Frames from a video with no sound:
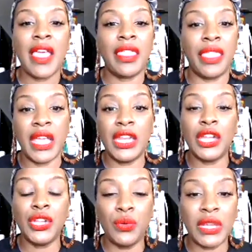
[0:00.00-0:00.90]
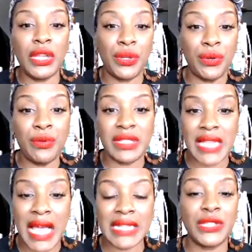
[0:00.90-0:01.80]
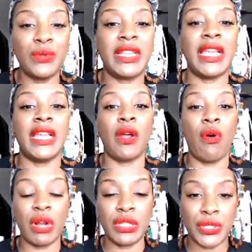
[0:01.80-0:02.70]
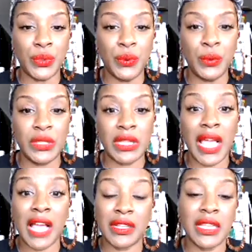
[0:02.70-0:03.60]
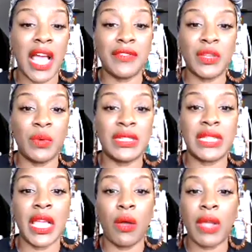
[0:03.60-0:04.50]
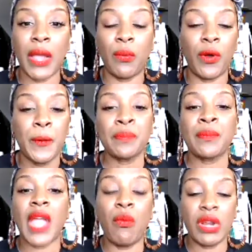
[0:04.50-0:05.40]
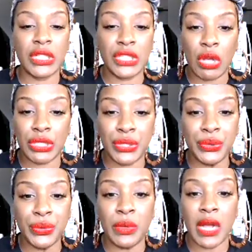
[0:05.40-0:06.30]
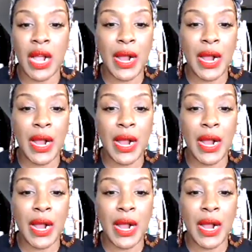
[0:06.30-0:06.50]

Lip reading: then you can use that to get on to have someone say, okay, well, I want to talk to